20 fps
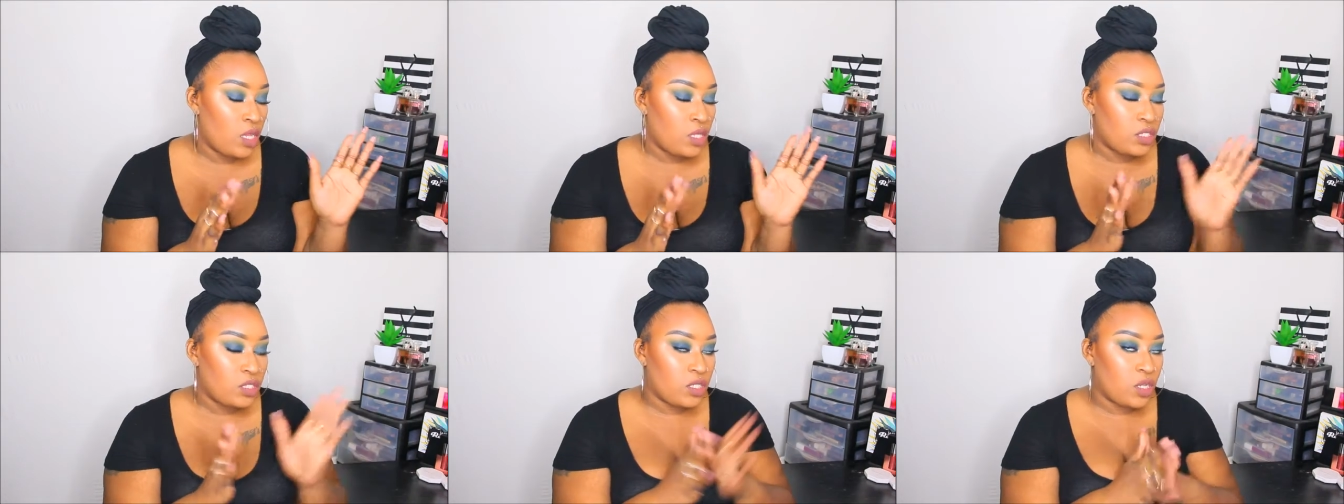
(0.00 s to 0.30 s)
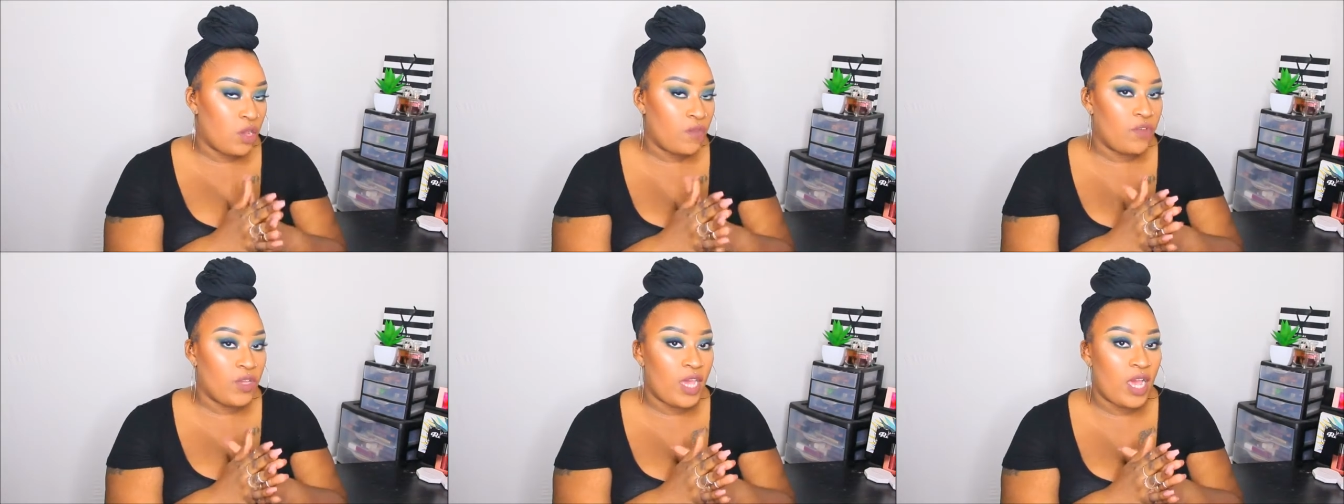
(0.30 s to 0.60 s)

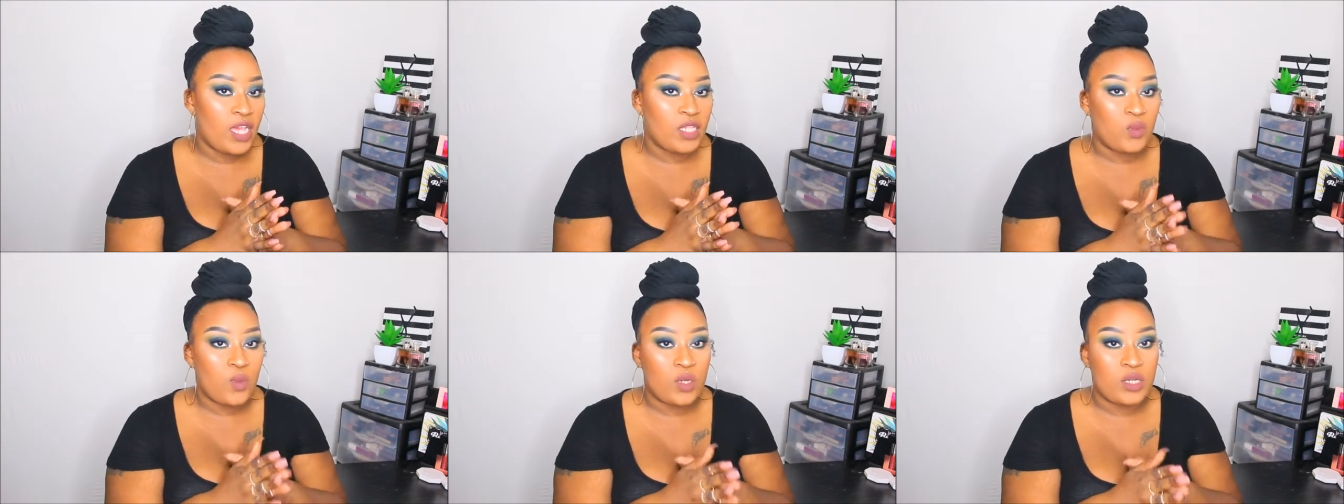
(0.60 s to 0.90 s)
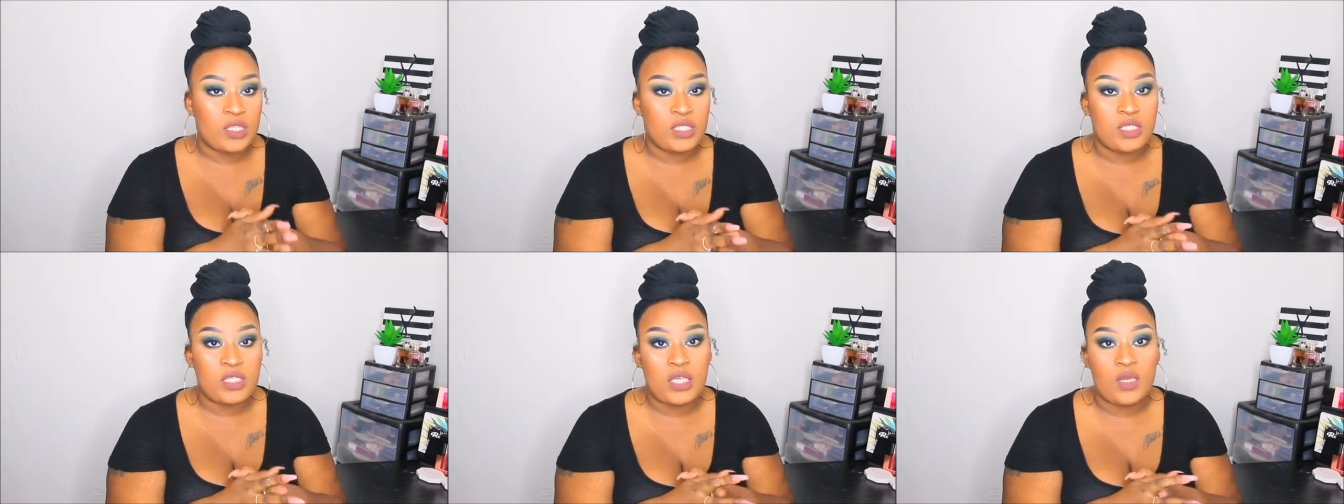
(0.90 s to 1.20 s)
So if you guys
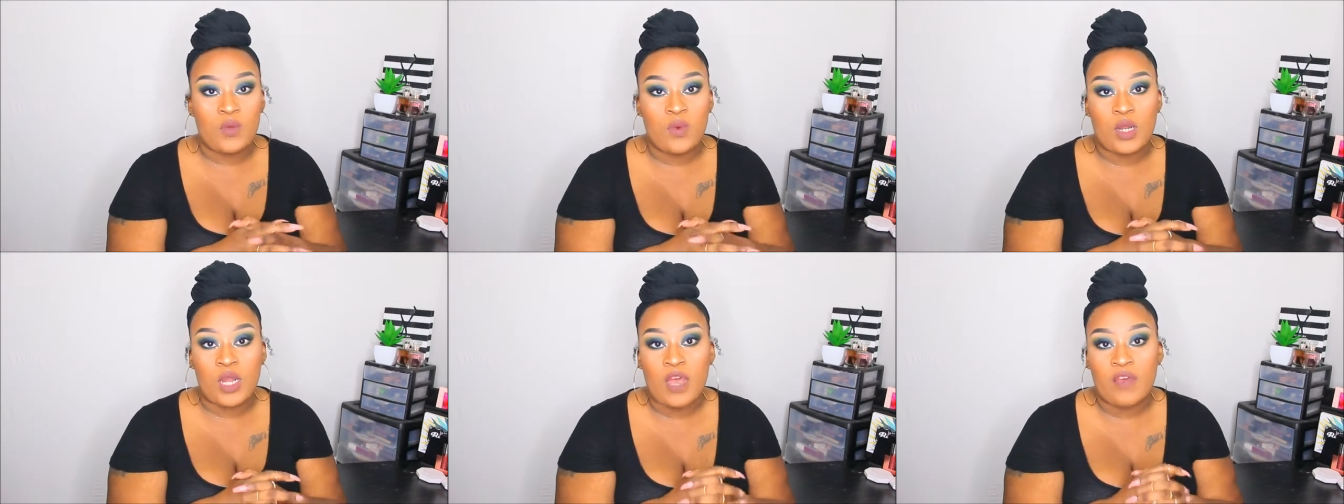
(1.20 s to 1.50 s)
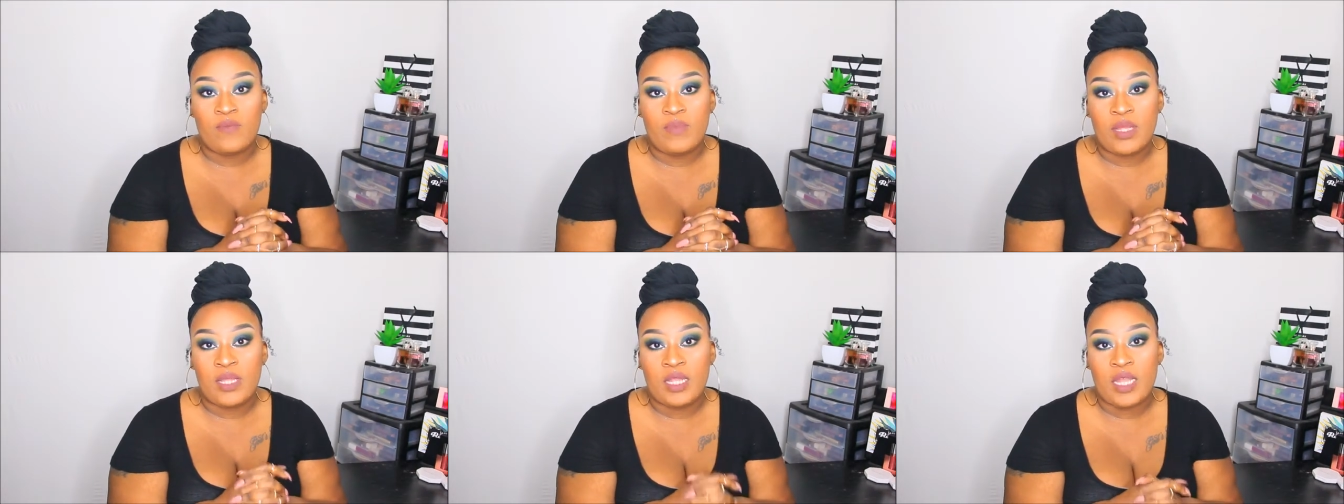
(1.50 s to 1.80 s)
want to see what
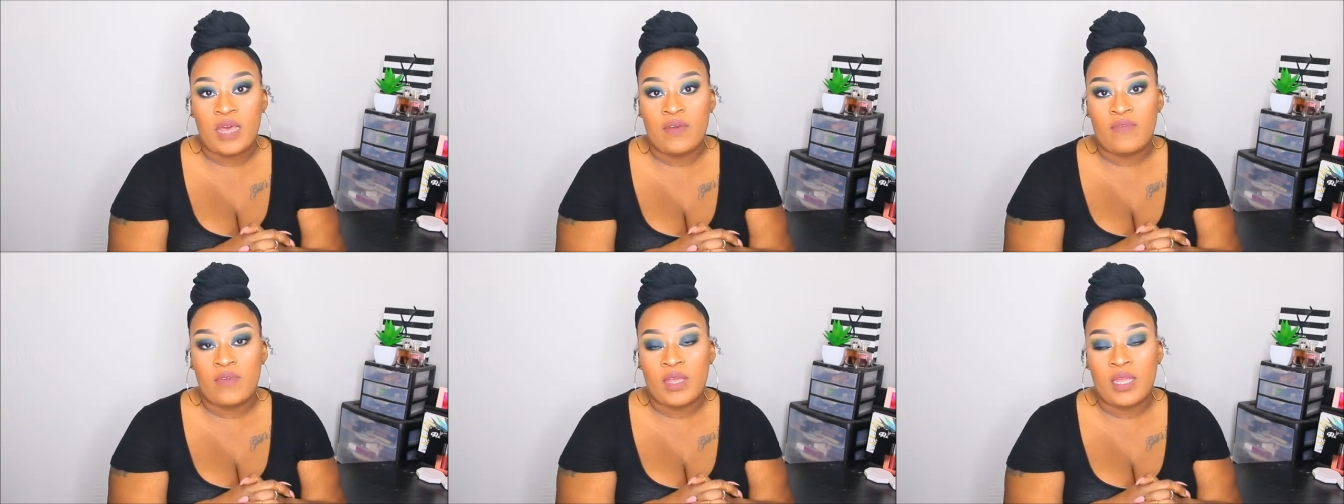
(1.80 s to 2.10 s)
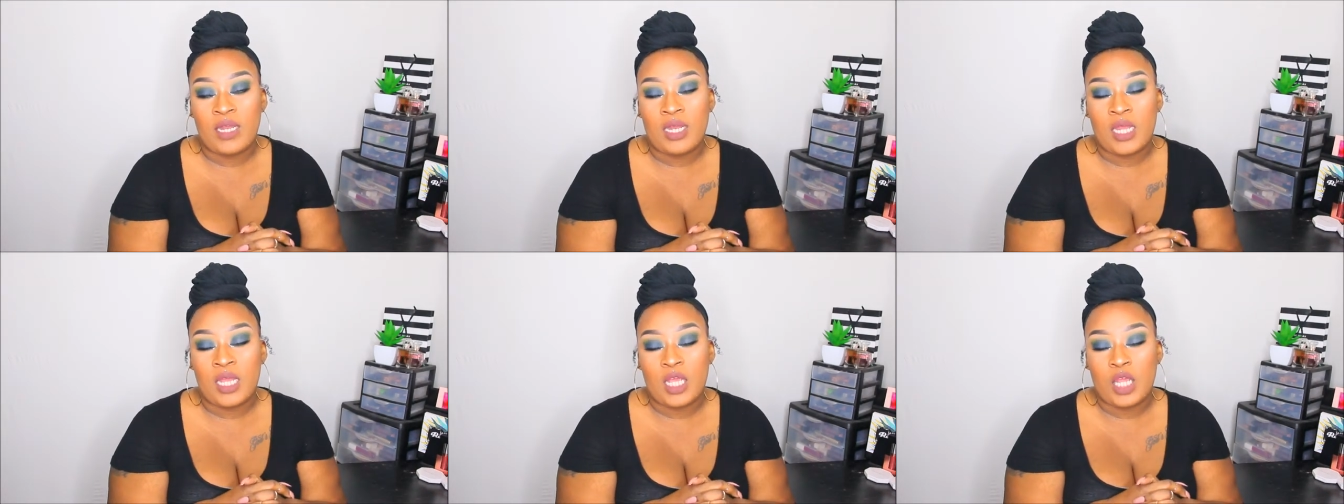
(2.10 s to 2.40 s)
I've been
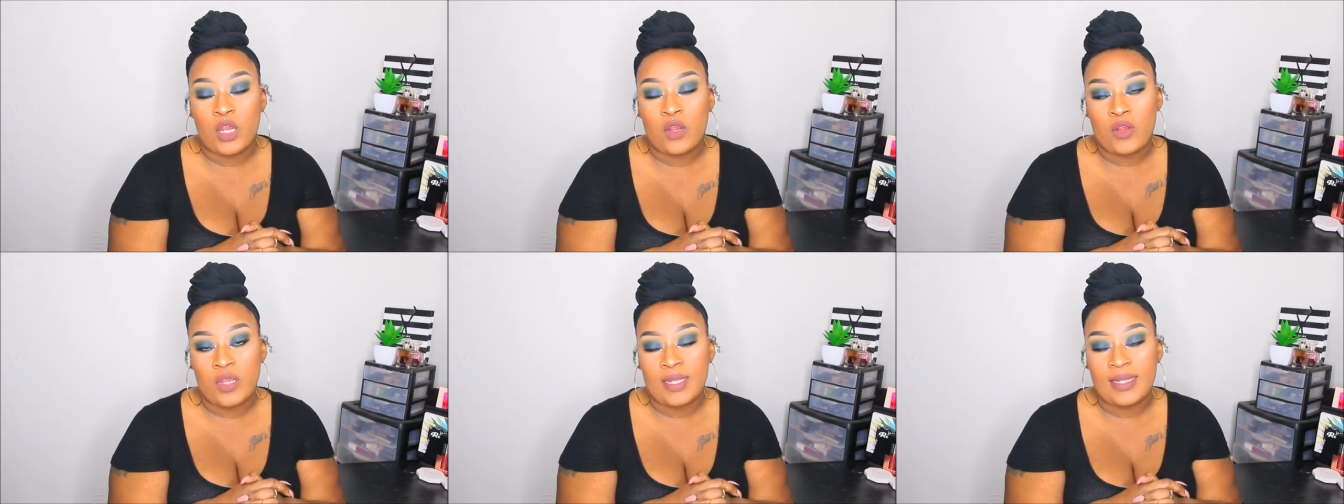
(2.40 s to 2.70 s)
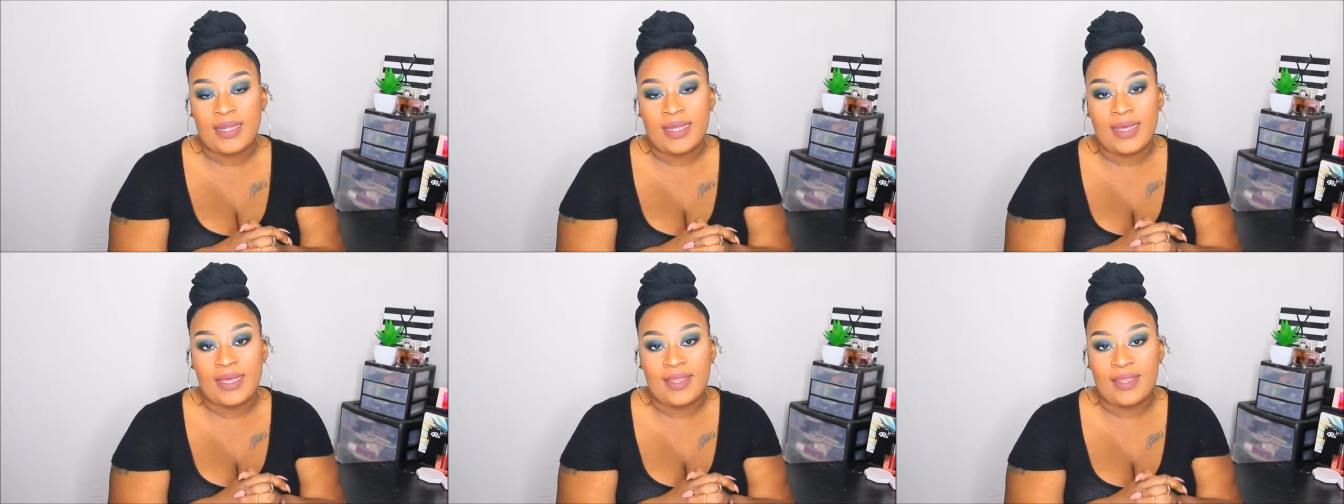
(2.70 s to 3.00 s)
loving
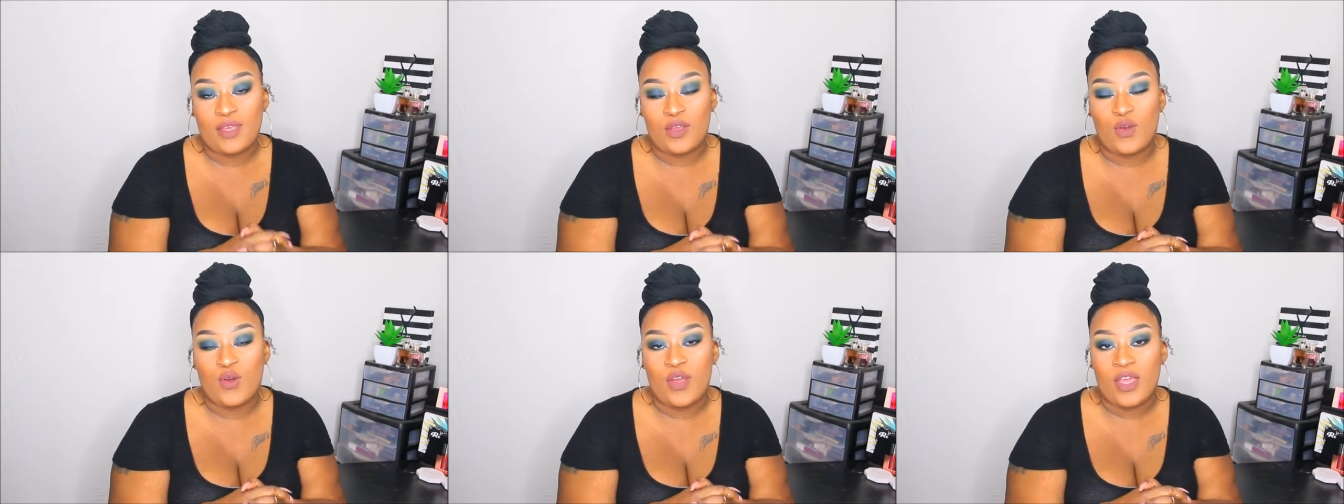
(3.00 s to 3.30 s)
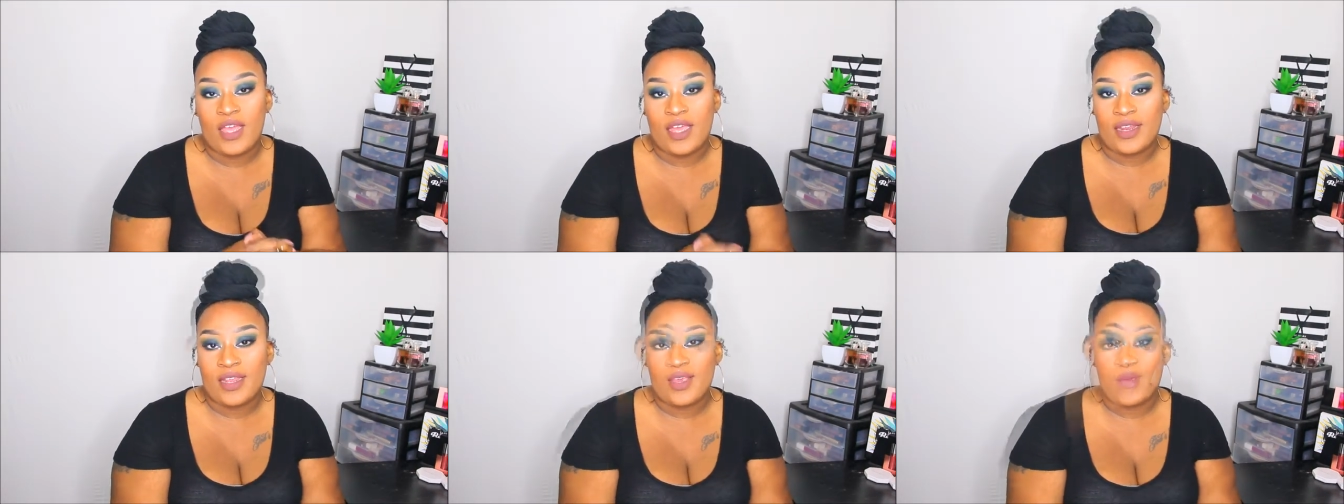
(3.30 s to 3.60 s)
currently, then go
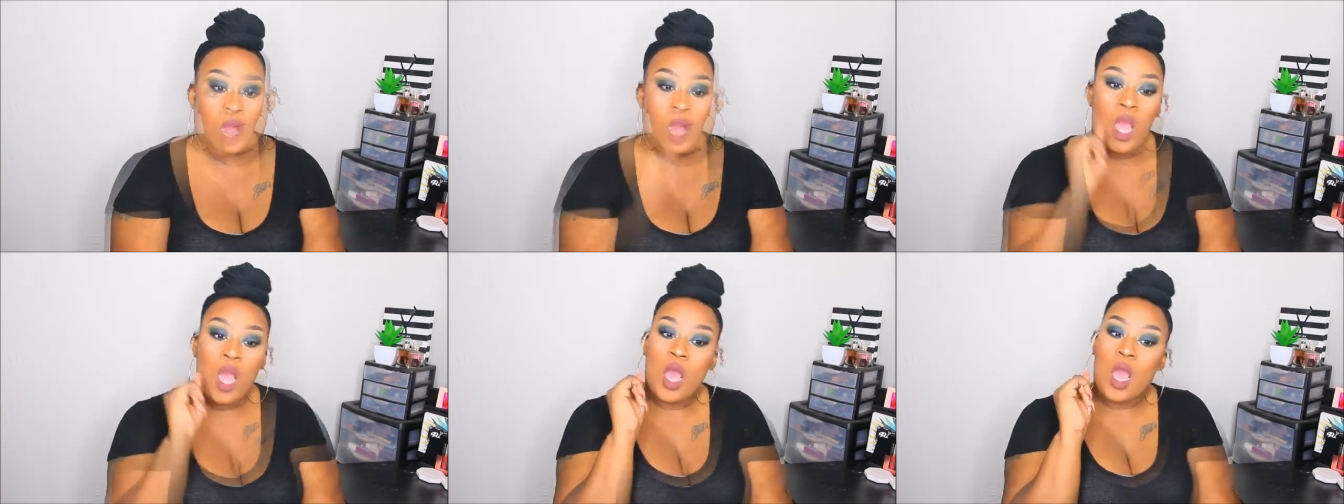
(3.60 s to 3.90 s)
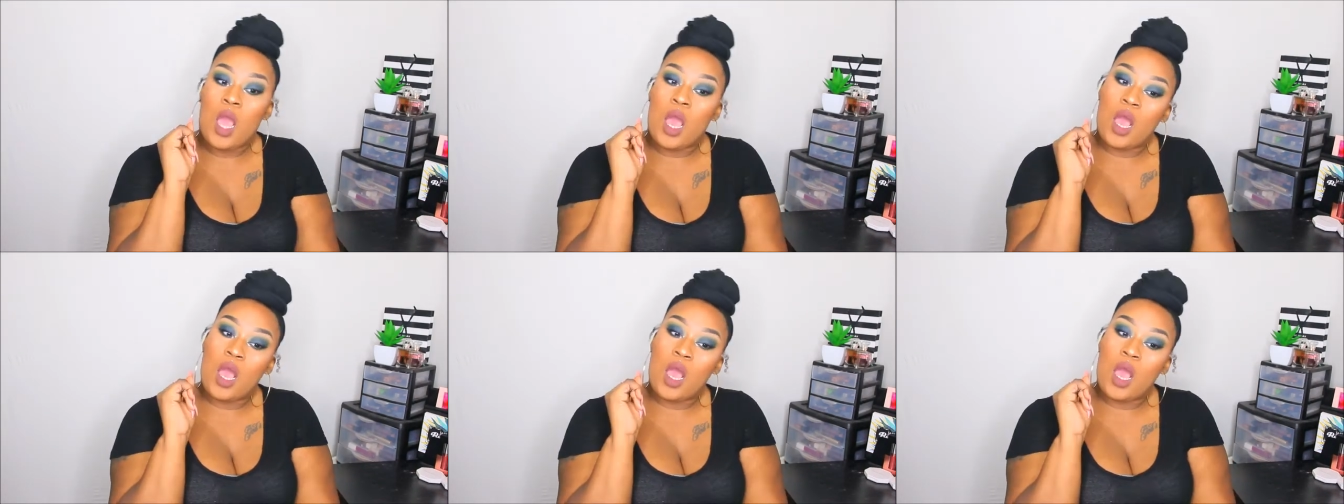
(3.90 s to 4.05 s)
ahead and keep watching.